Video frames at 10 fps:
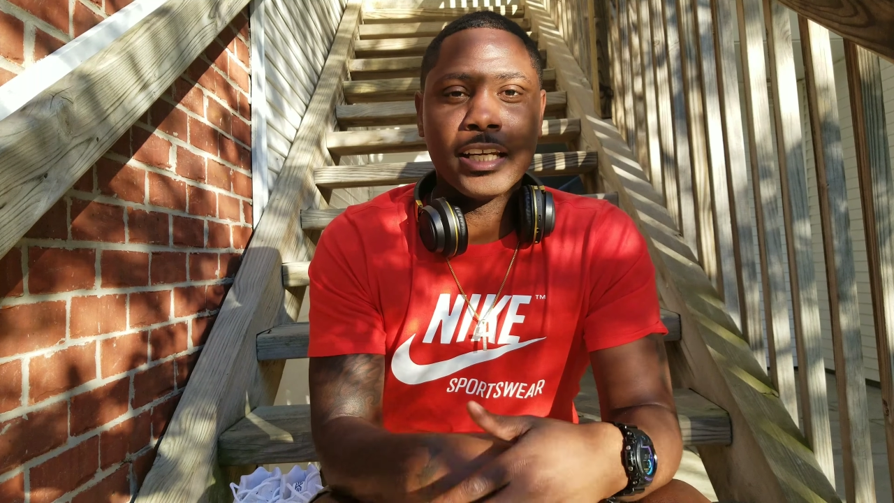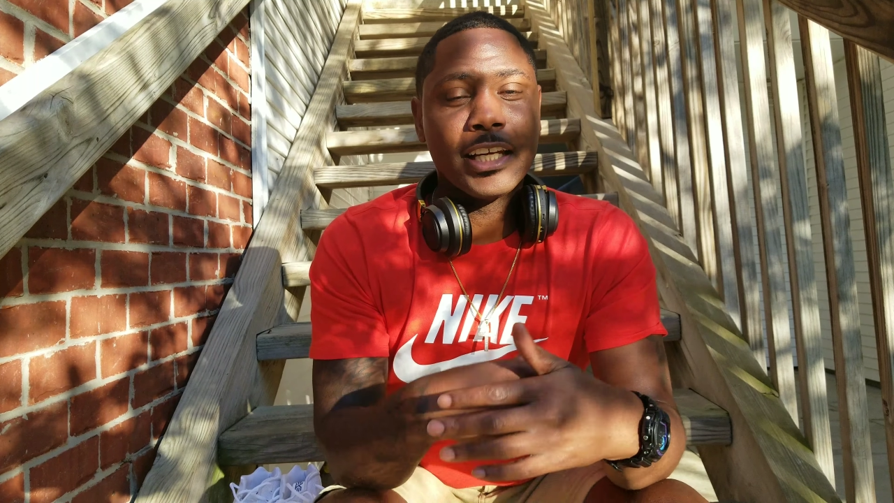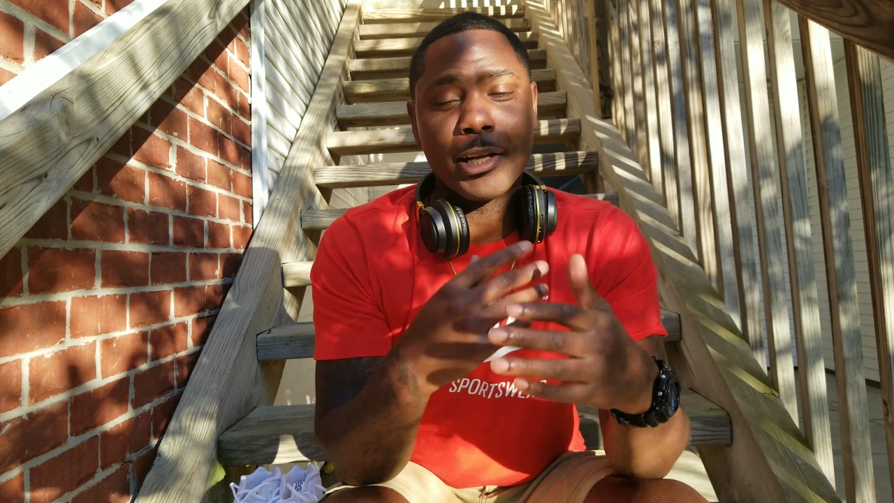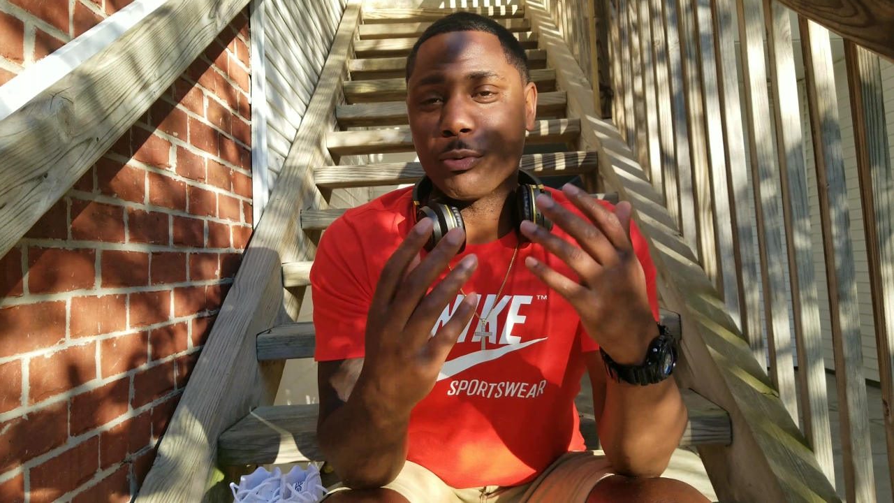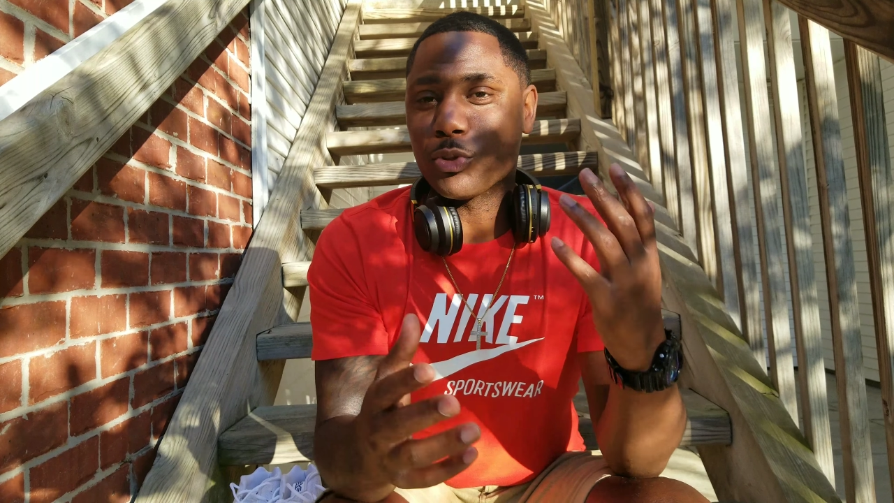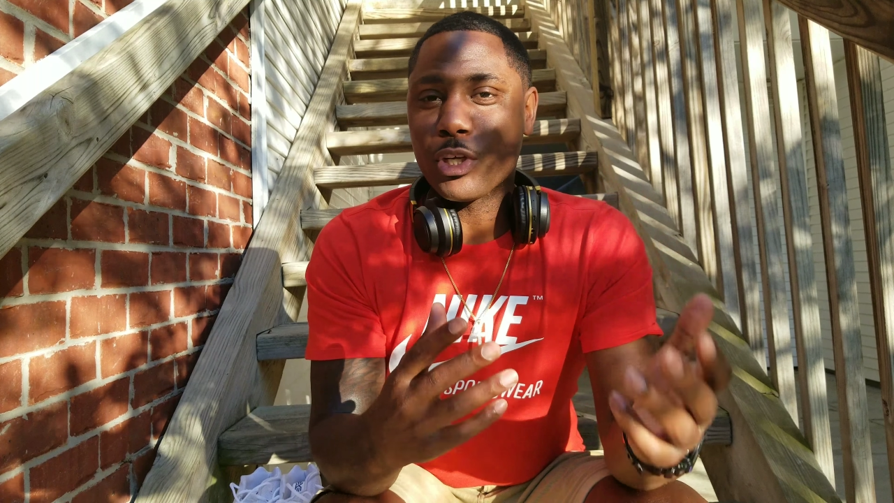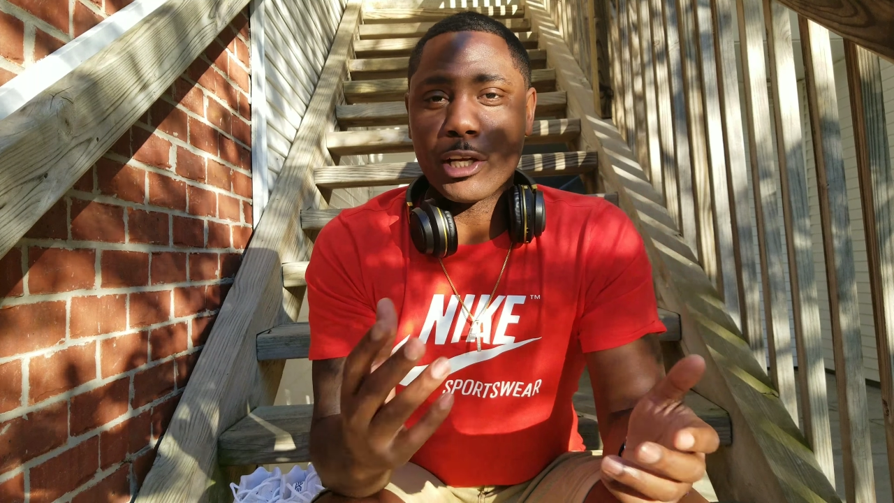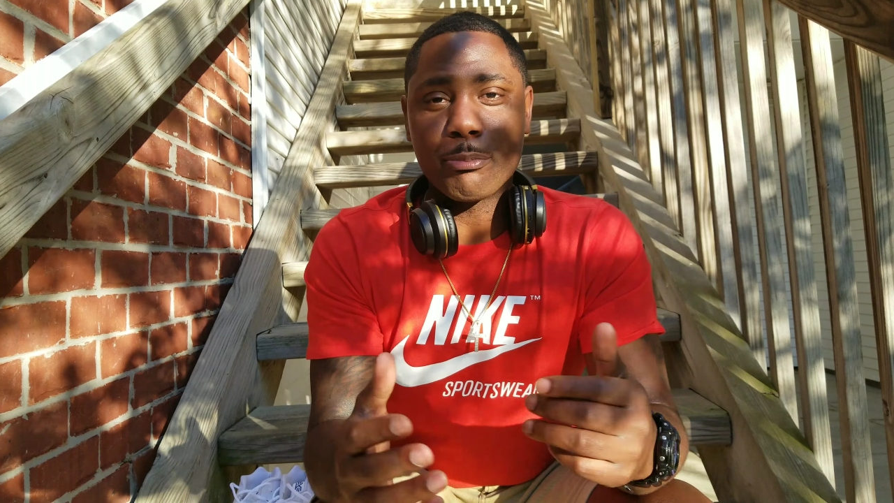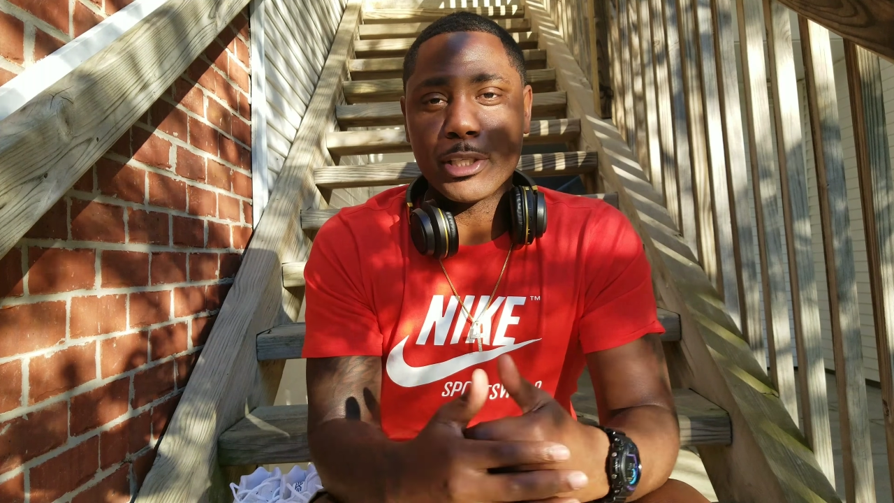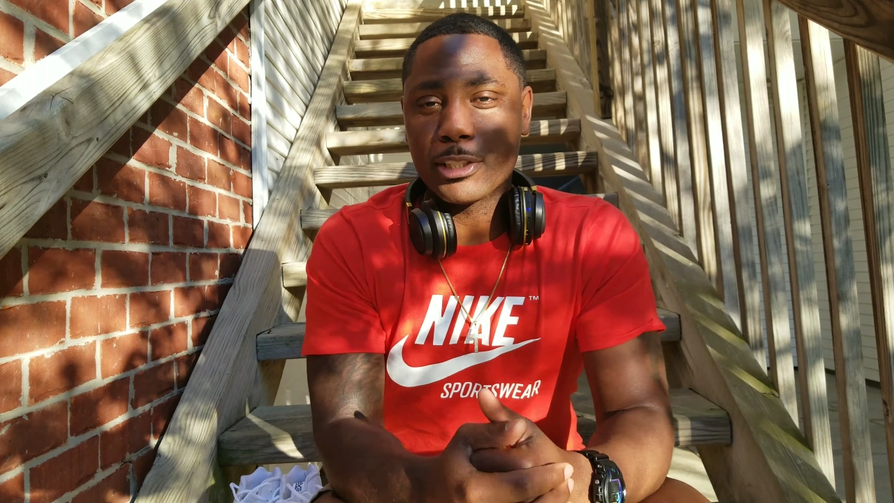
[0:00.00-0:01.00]
I'm gonna try
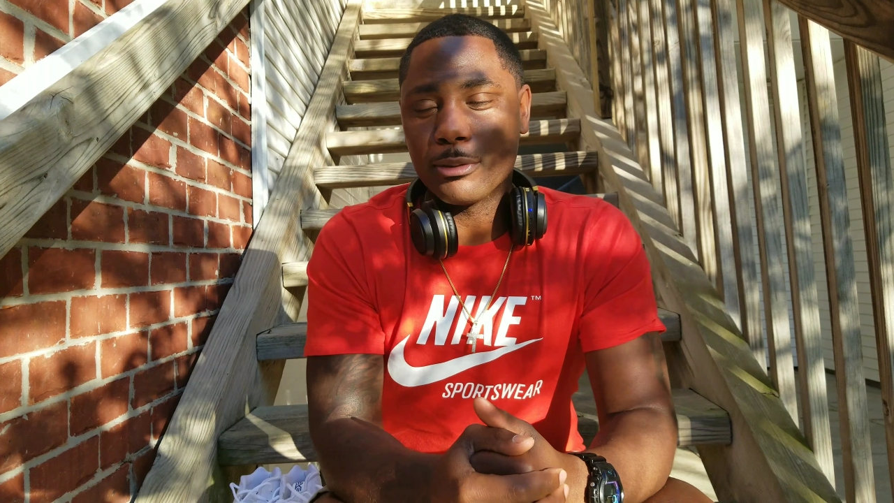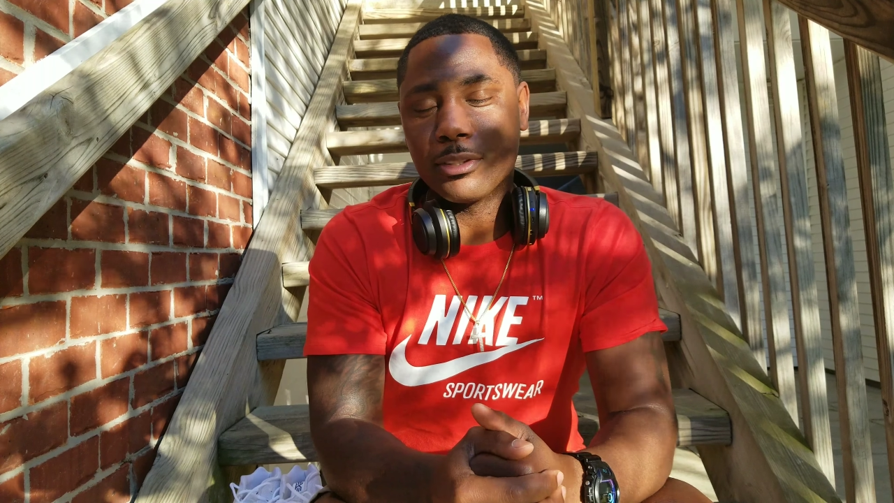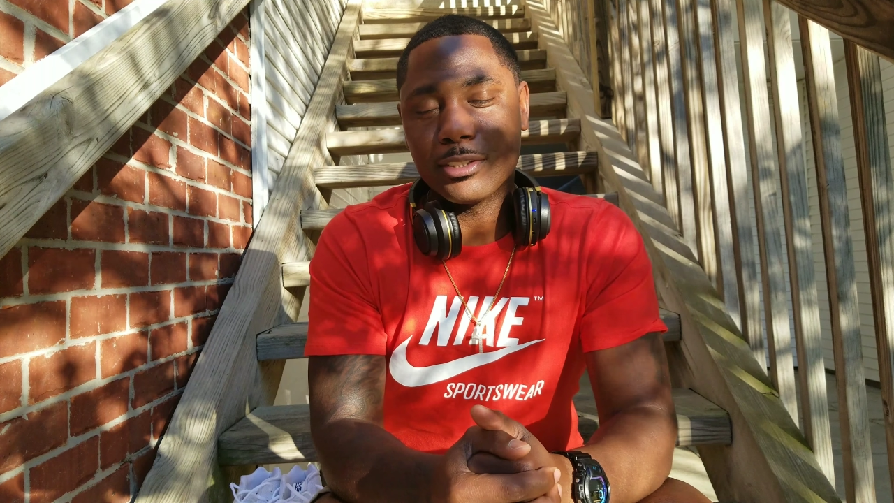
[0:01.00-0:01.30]
to make the,